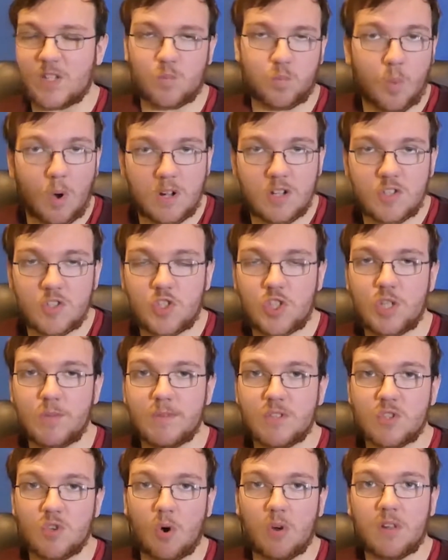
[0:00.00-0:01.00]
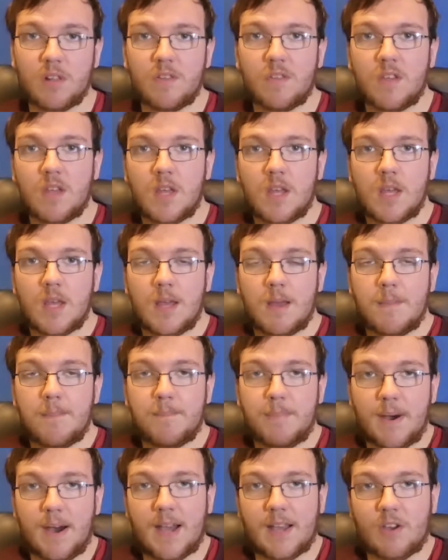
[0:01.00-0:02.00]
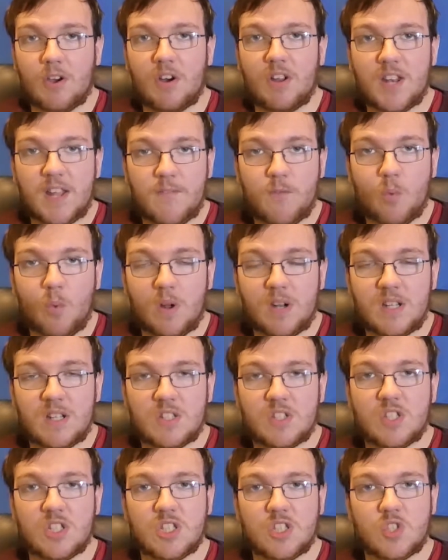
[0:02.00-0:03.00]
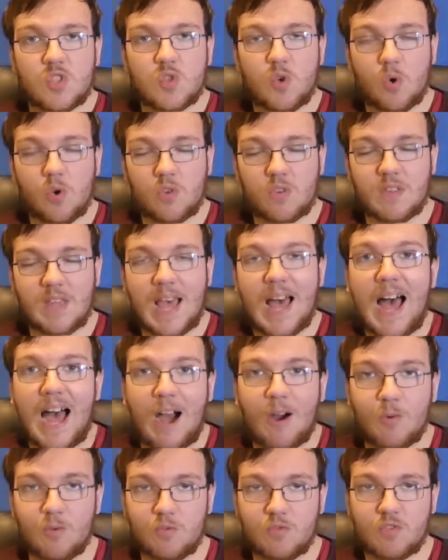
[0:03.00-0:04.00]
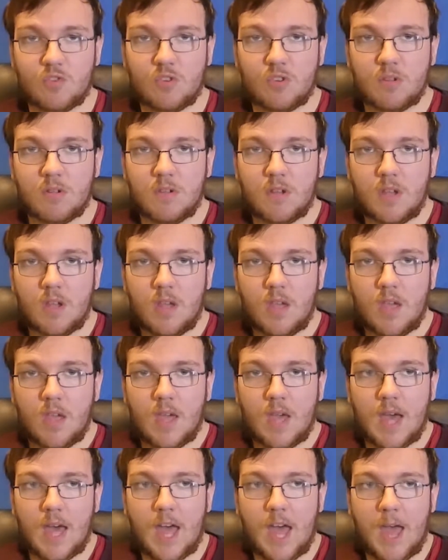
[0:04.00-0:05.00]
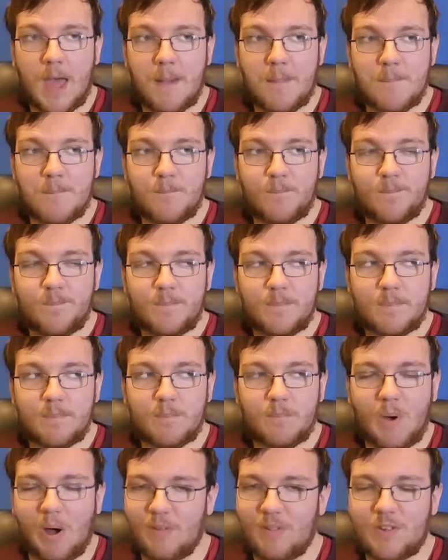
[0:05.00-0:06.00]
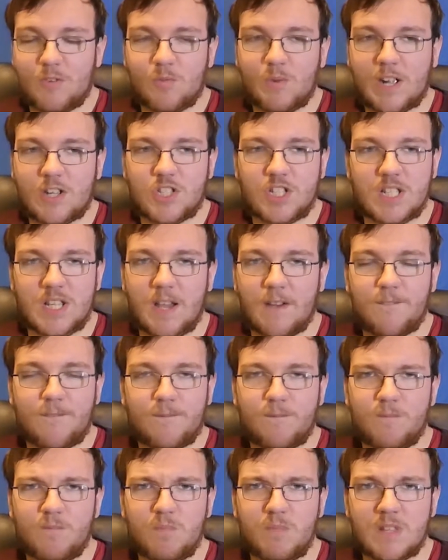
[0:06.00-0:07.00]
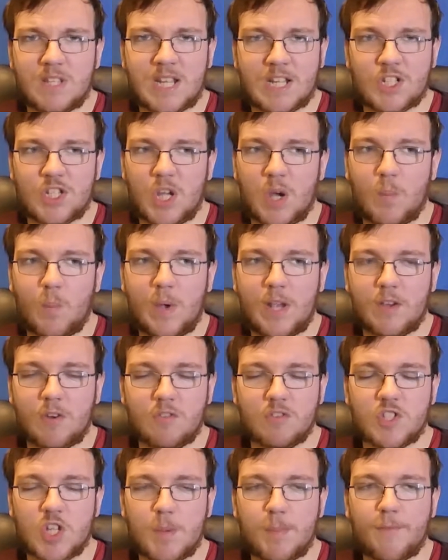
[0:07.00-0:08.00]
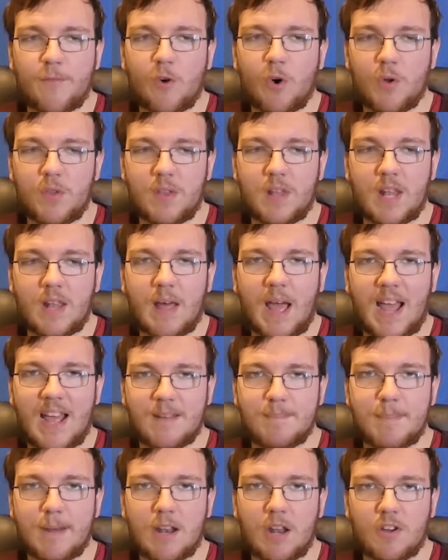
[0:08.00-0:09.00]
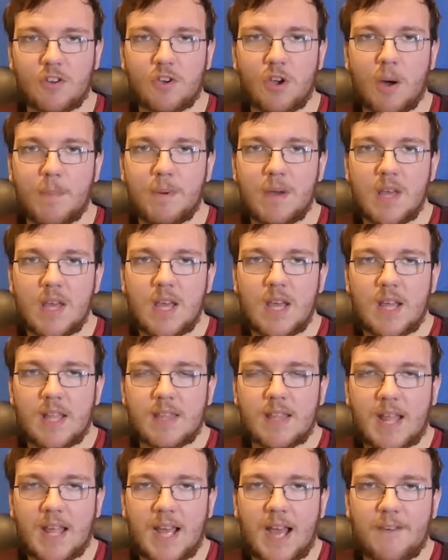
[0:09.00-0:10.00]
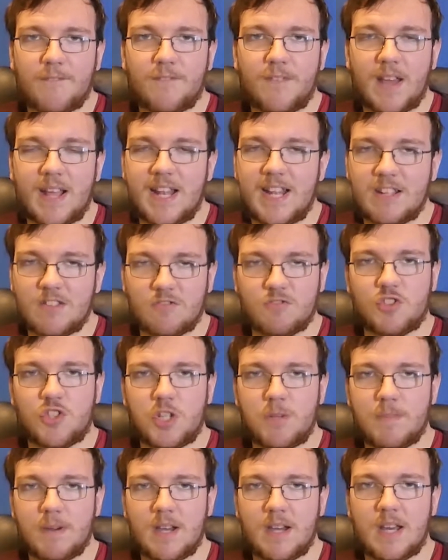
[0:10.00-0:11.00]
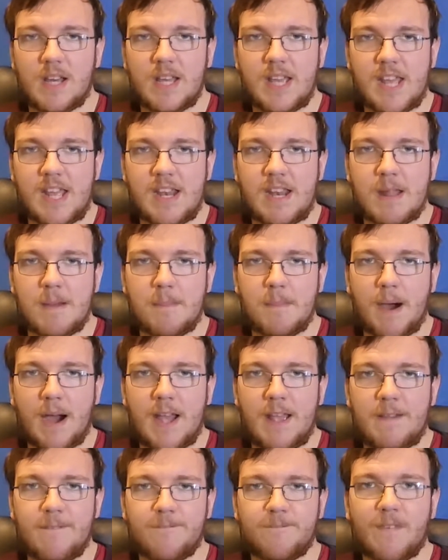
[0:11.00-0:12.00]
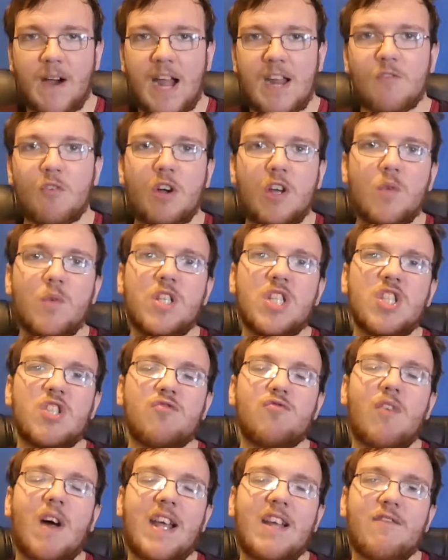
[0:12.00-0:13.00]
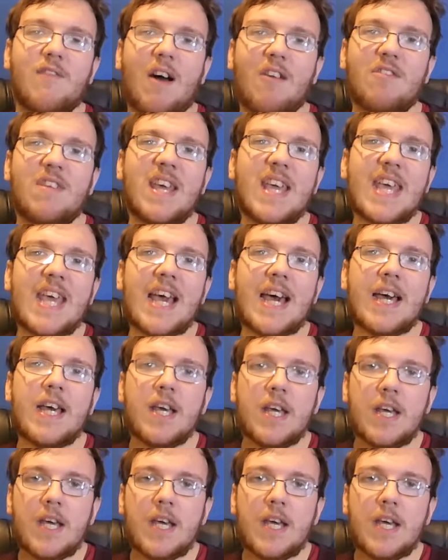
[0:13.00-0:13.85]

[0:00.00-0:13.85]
one tumour sorted, but I've got another one to sort out. This is actually a week or so before I had my lung up, that I have a little tumour in my thyroid, which is right around here,